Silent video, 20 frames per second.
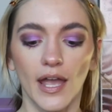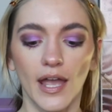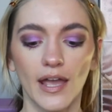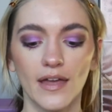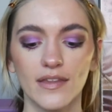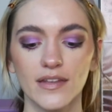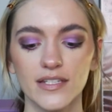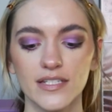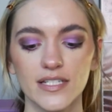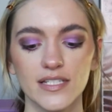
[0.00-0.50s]

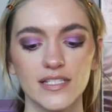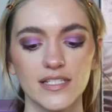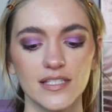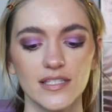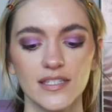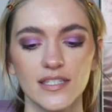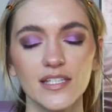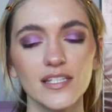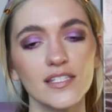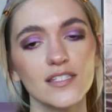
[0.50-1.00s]
And
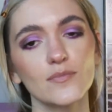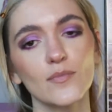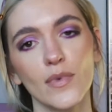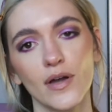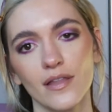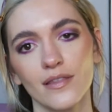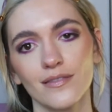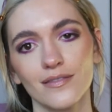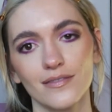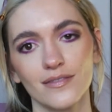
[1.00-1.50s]
this
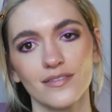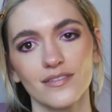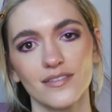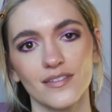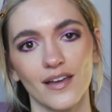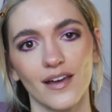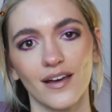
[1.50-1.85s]
month's